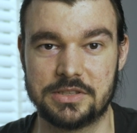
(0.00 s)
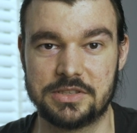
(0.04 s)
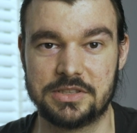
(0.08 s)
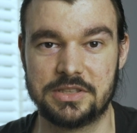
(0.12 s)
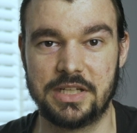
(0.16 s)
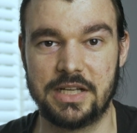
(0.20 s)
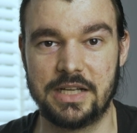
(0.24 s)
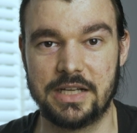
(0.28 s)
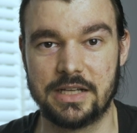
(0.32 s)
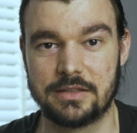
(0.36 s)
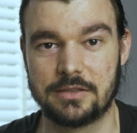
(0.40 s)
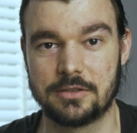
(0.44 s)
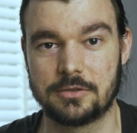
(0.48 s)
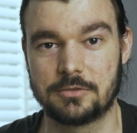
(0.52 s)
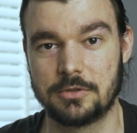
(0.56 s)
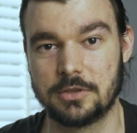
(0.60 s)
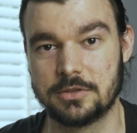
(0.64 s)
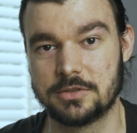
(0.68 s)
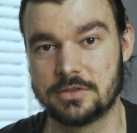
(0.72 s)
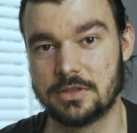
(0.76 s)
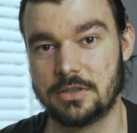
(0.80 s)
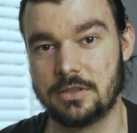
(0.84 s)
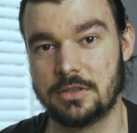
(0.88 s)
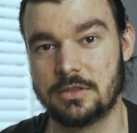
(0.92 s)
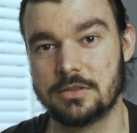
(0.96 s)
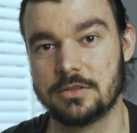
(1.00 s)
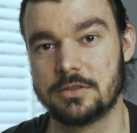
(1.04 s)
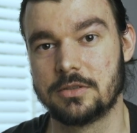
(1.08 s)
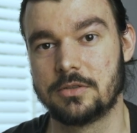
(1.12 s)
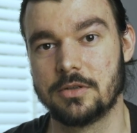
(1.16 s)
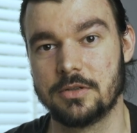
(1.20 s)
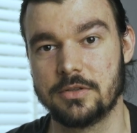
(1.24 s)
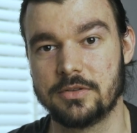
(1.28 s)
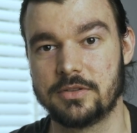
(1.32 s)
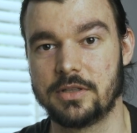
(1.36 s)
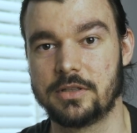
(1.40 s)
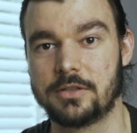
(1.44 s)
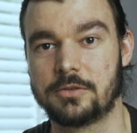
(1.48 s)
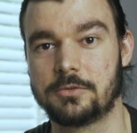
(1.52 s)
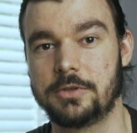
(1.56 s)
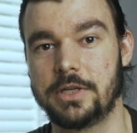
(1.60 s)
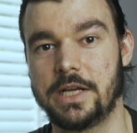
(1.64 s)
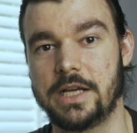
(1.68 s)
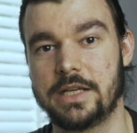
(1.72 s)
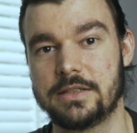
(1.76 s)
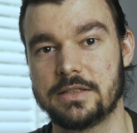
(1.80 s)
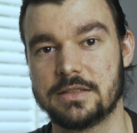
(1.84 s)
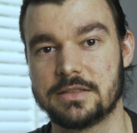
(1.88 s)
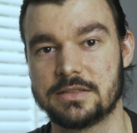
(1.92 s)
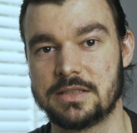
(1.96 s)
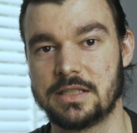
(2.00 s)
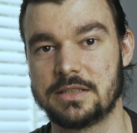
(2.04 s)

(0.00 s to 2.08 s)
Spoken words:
shared across all the content creators